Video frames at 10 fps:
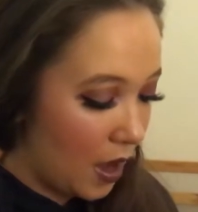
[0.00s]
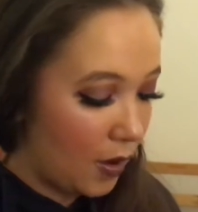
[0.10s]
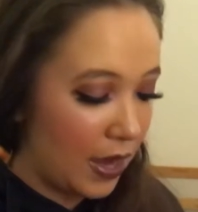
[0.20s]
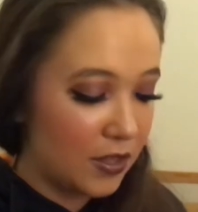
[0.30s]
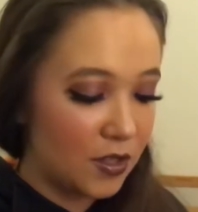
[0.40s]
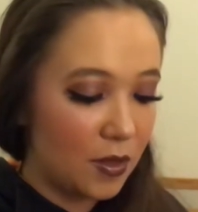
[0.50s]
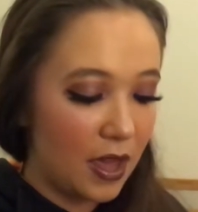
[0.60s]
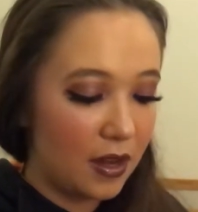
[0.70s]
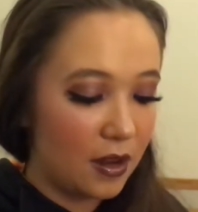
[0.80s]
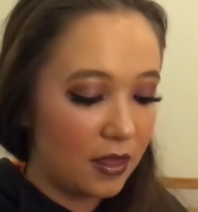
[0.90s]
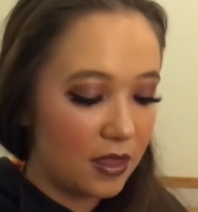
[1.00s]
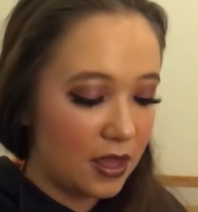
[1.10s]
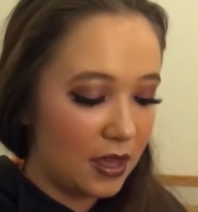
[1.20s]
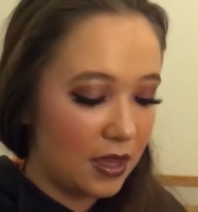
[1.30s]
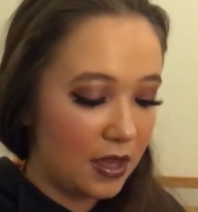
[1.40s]
Okay, so then
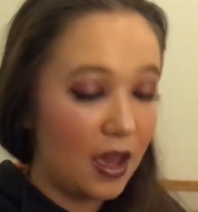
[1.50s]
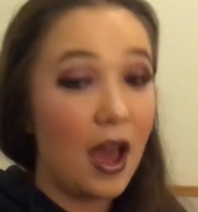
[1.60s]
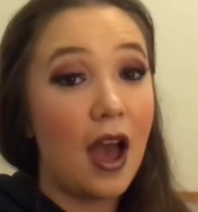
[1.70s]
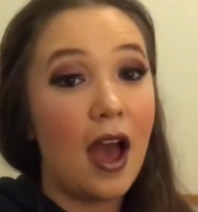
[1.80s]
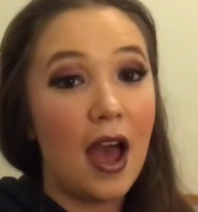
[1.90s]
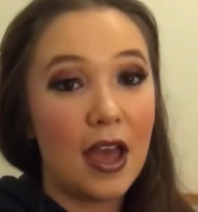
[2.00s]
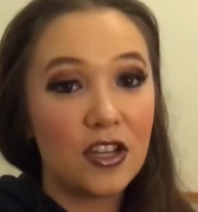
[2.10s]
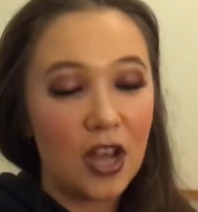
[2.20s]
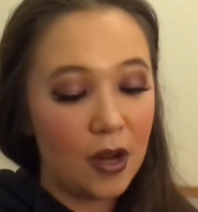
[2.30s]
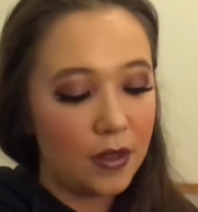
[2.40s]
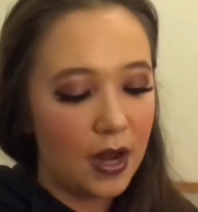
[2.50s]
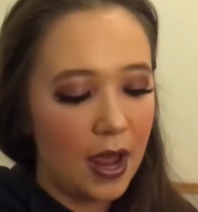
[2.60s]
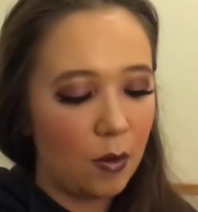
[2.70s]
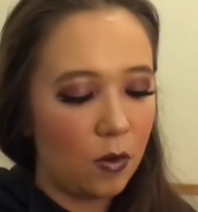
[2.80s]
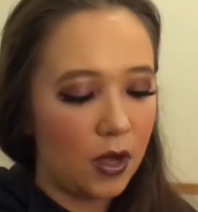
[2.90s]
the eyeshadow that
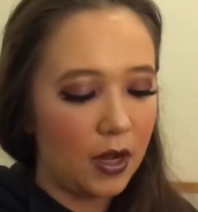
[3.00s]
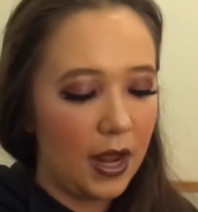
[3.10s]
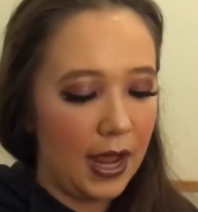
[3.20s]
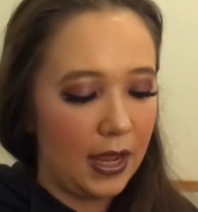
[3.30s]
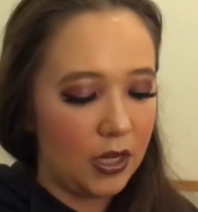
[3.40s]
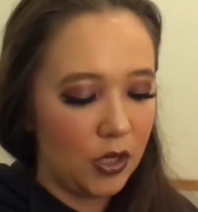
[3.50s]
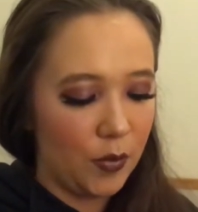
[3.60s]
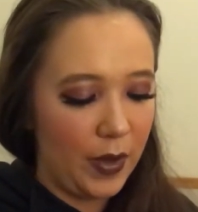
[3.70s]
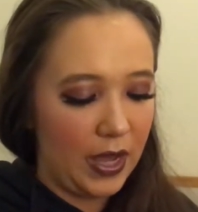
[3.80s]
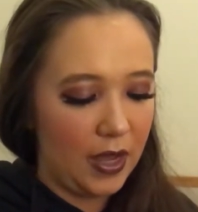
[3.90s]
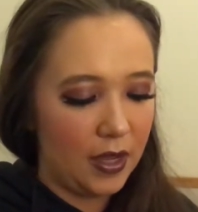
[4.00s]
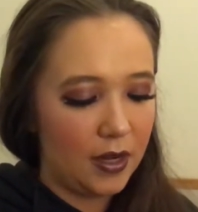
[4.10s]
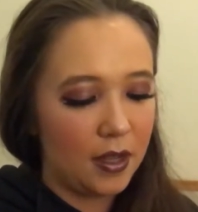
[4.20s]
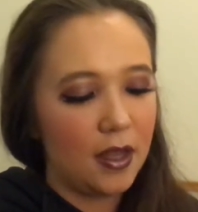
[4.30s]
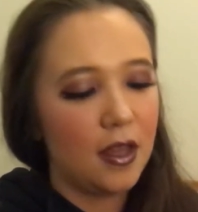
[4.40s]
I won at Nomad,